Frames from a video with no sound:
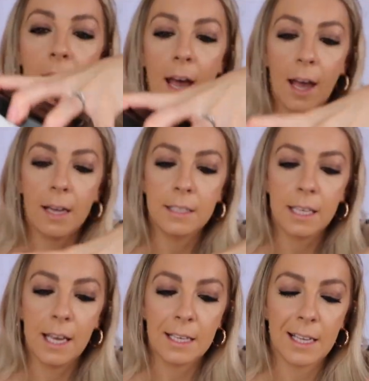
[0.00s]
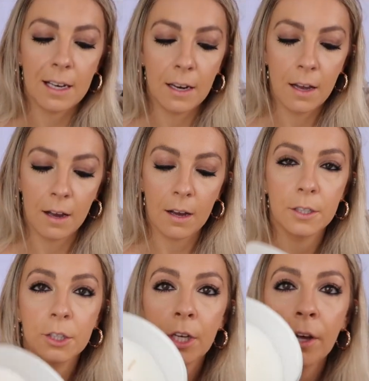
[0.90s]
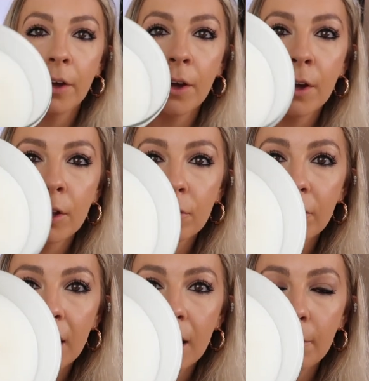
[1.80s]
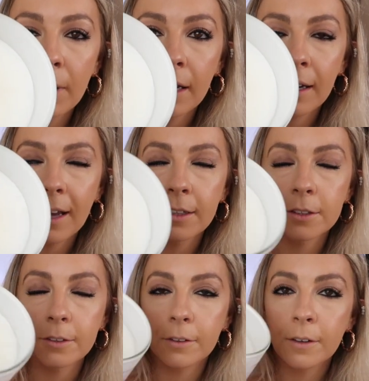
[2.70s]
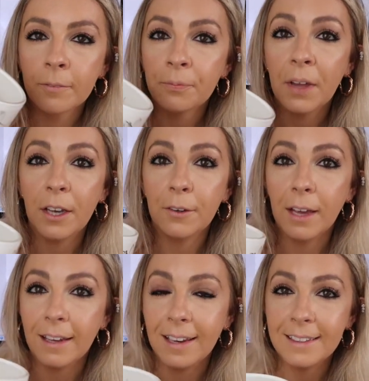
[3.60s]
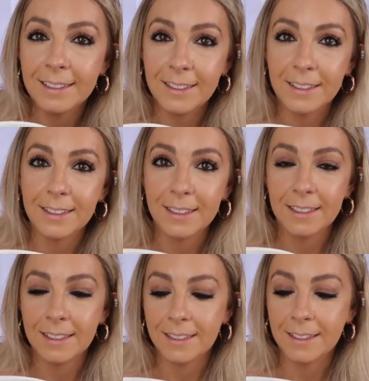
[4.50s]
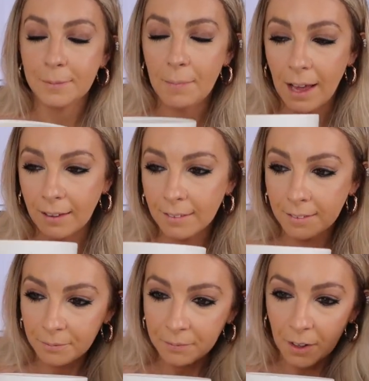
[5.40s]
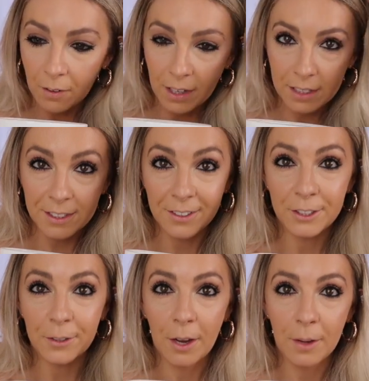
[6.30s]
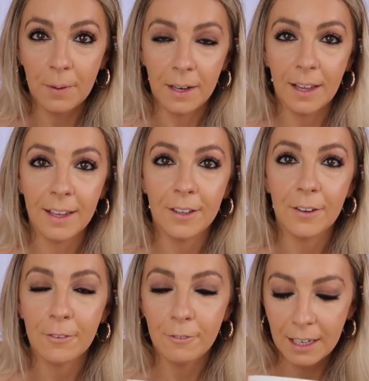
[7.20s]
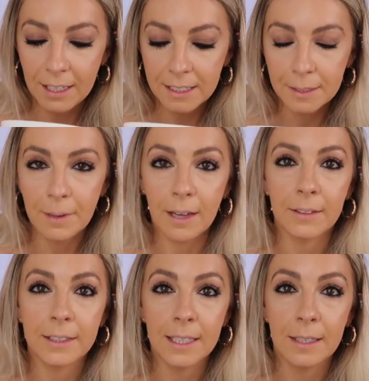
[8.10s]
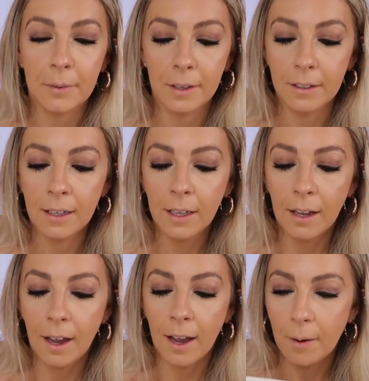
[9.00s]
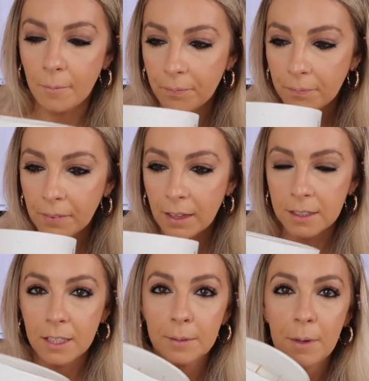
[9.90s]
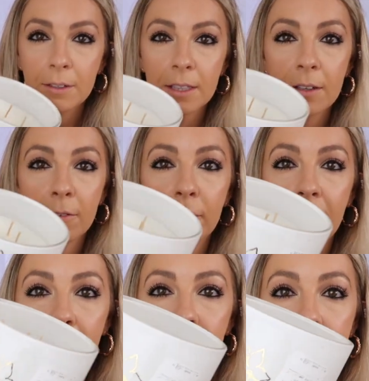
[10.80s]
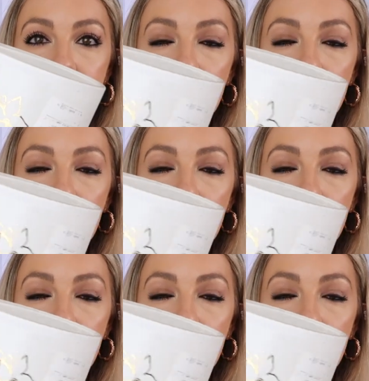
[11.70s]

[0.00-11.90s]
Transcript: and it is a large 3-wick candle, and you get an instant smell of it as soon as you open it. You can really smell the cinnamon, so it smells lovely for this